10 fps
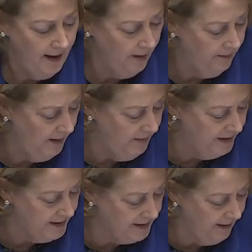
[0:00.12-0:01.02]
Now,
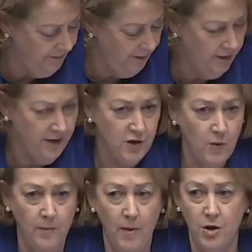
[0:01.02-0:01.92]
members, uh, further
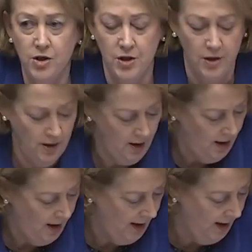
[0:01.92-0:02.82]
to a motion
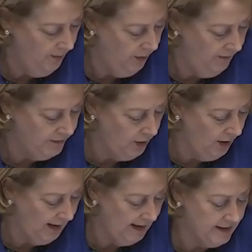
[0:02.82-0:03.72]
uh, moved
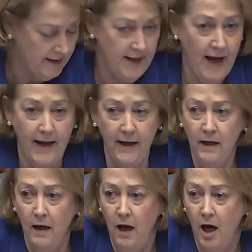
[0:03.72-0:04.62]
earlier
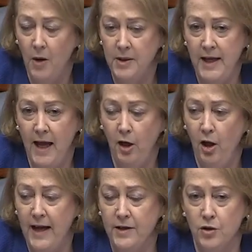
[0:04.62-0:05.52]
today, I would now
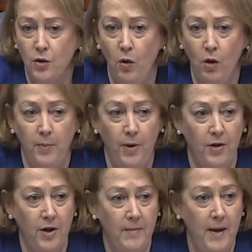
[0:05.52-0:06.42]
like to call
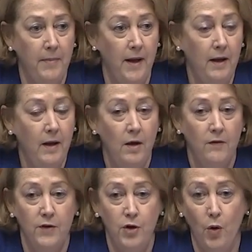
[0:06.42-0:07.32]
upon the member
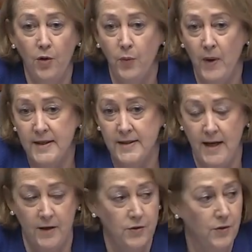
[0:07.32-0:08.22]
for North West
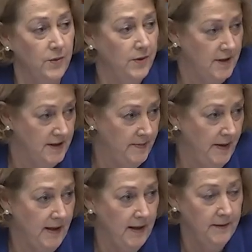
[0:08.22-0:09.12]
Central to
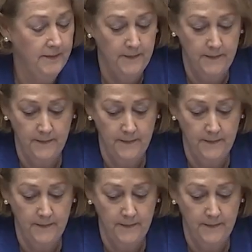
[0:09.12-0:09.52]
speak.